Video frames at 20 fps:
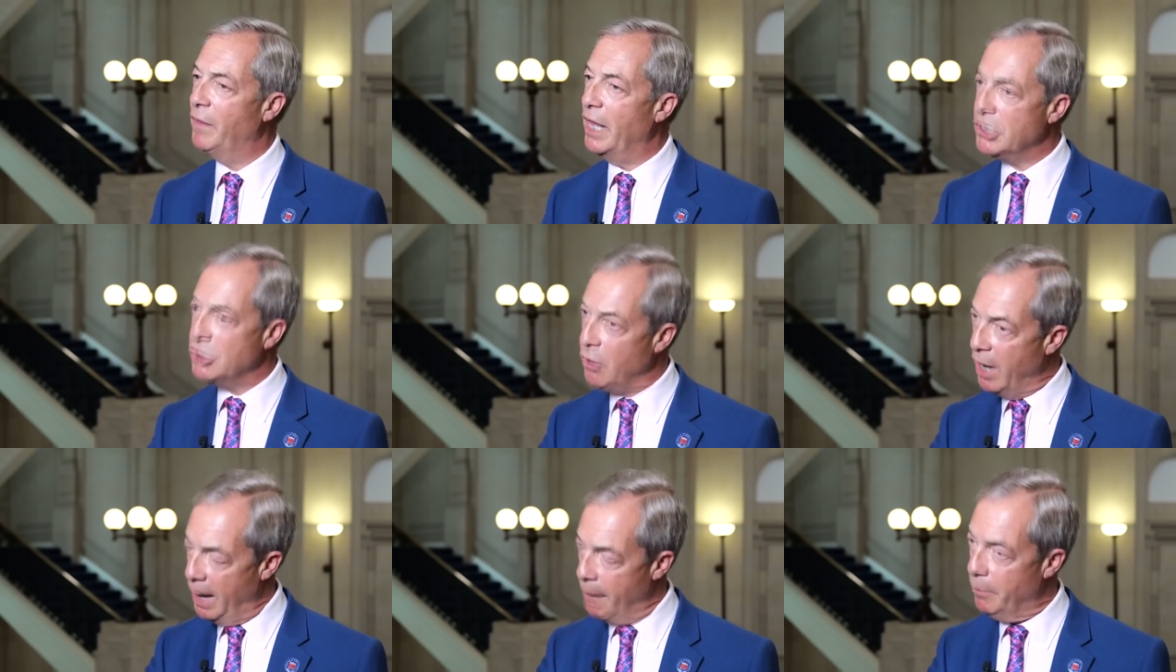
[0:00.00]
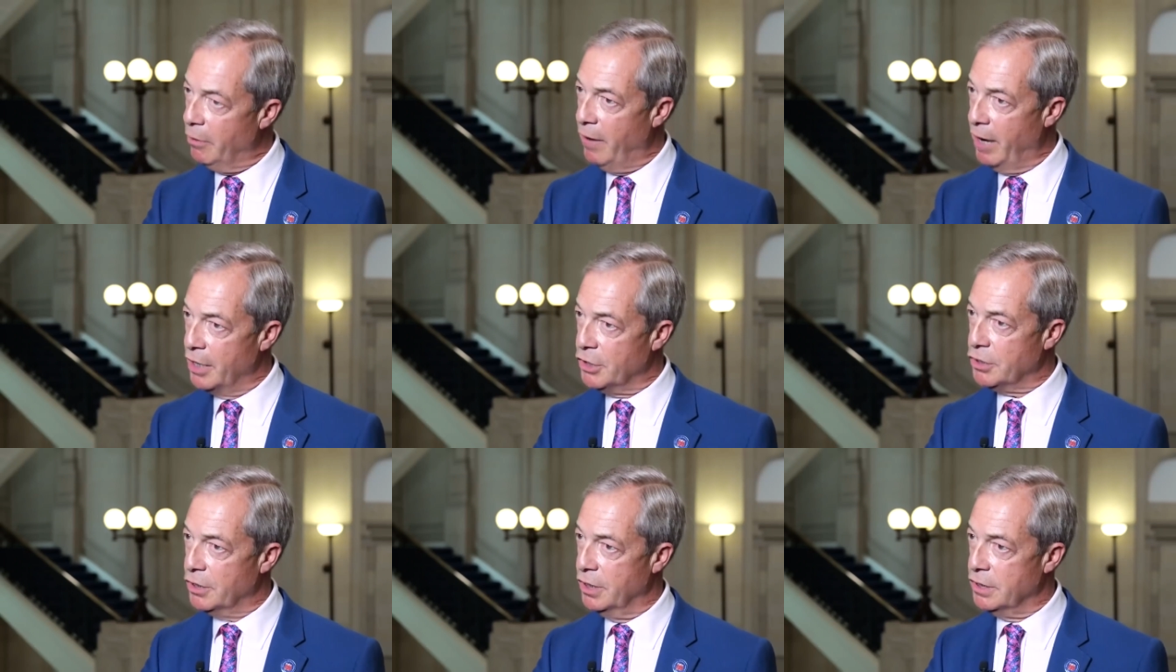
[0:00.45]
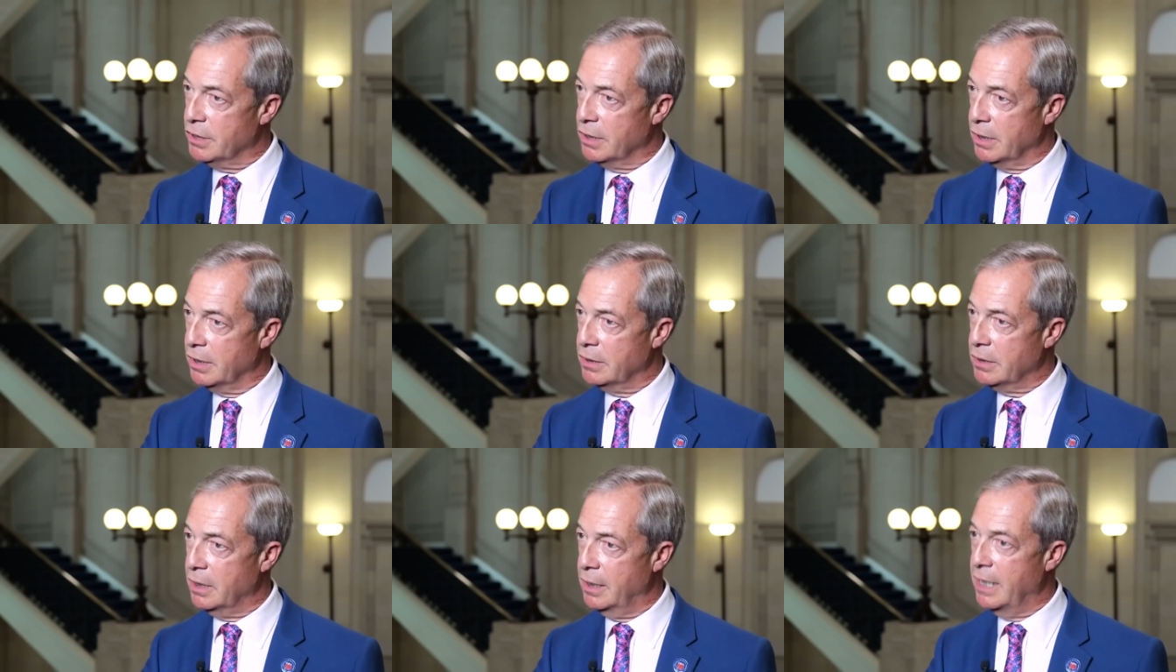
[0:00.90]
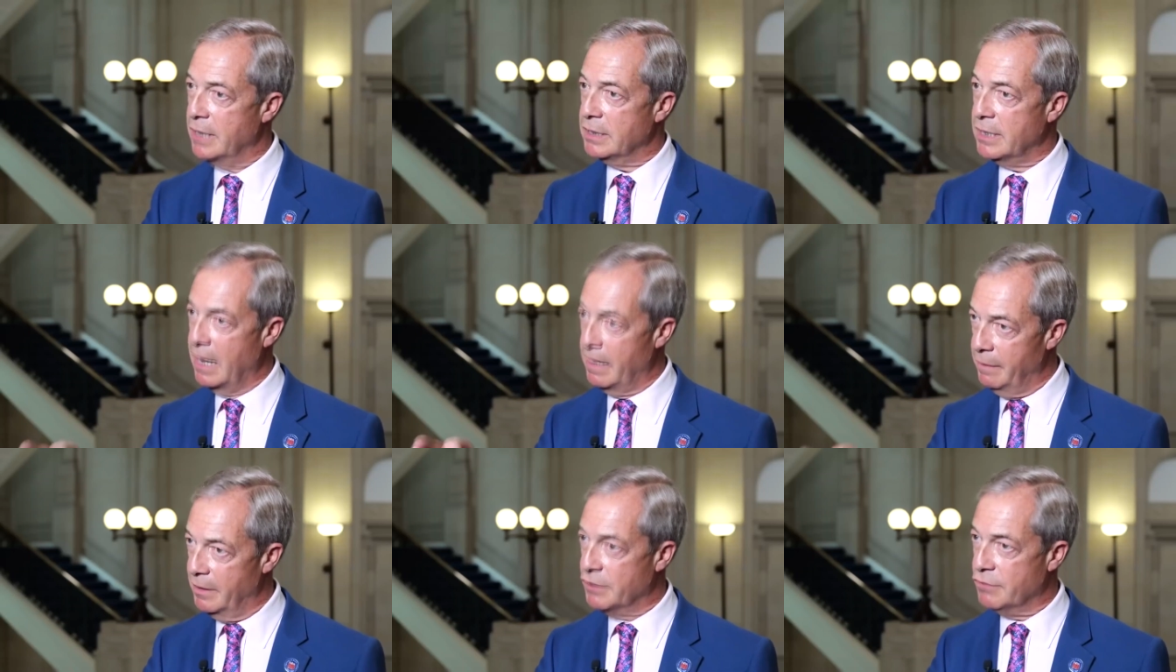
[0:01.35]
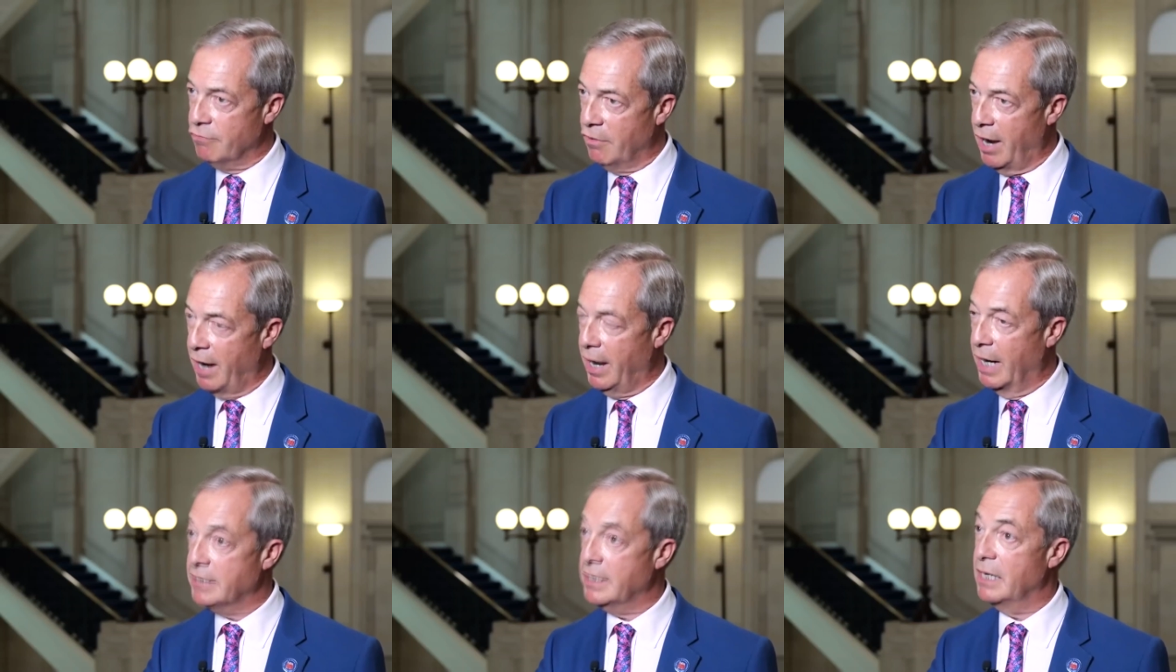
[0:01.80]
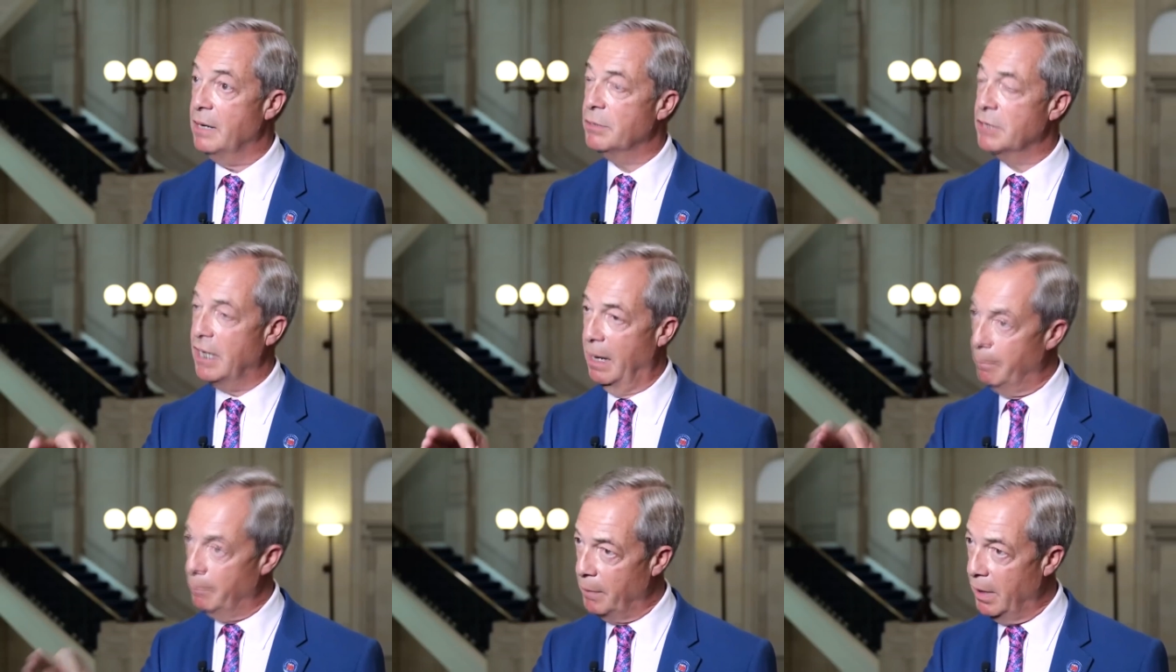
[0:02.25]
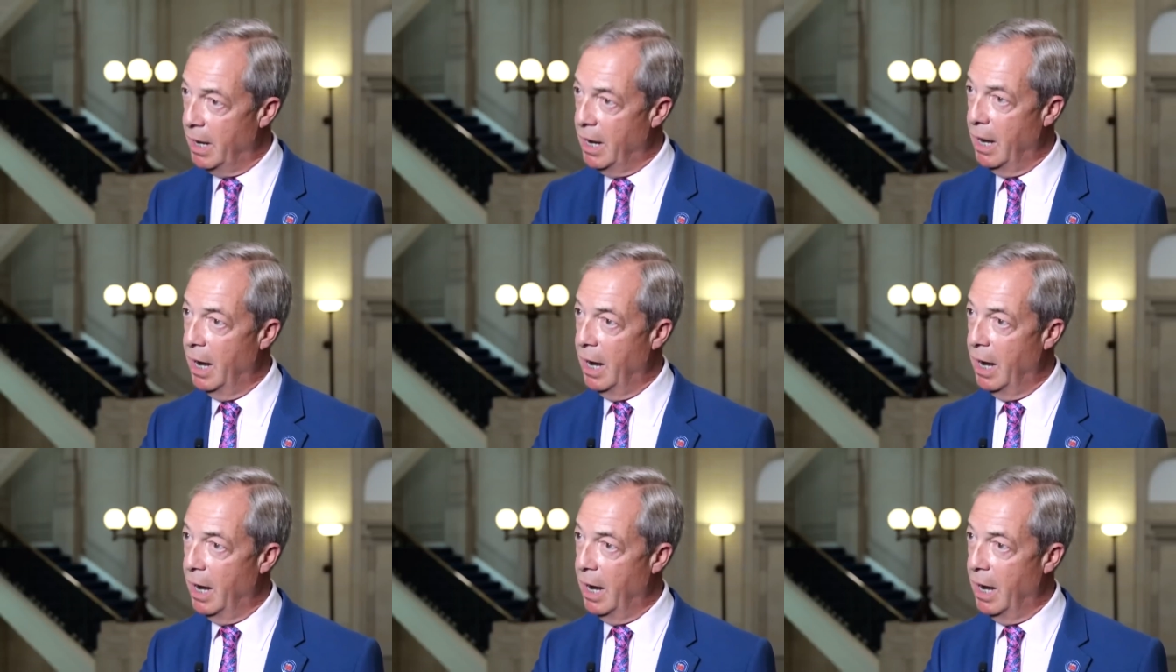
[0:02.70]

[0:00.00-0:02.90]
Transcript: that's not aberration, is it? So let's get this right. I said he was. Do you still